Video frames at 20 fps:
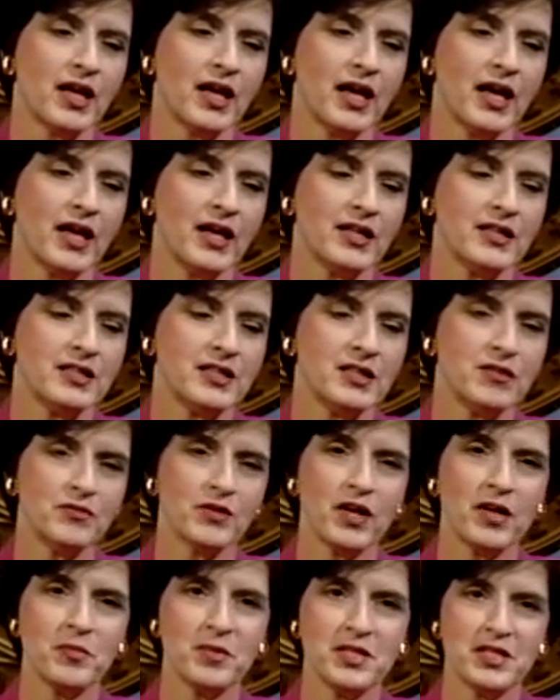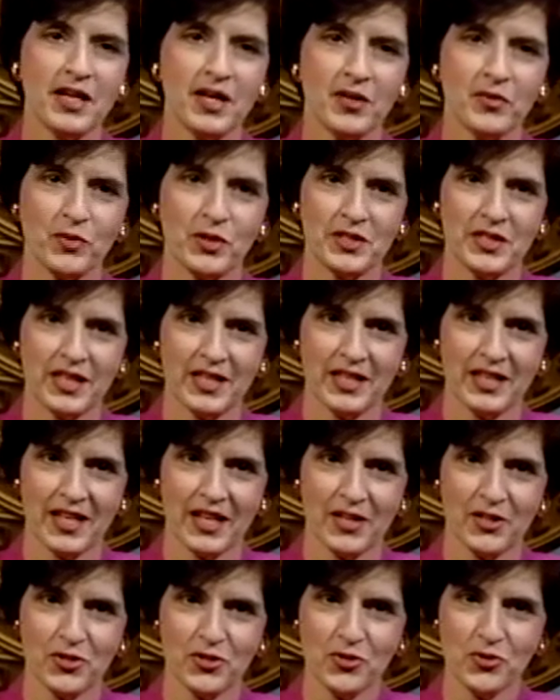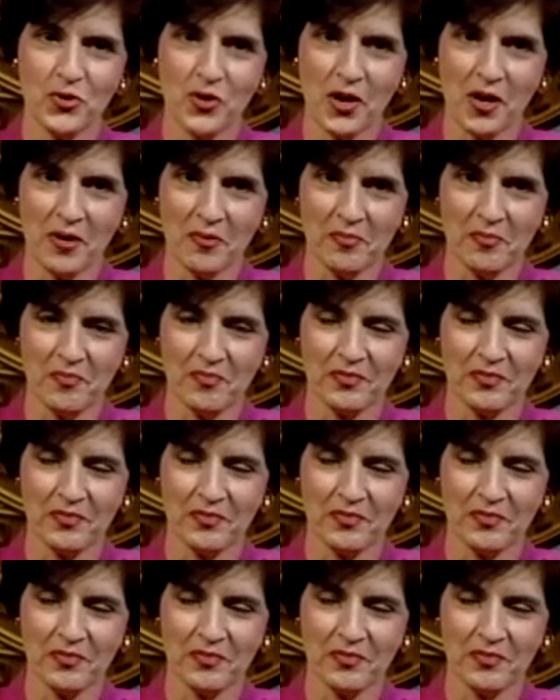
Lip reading: And he invited me down one day to get a tour.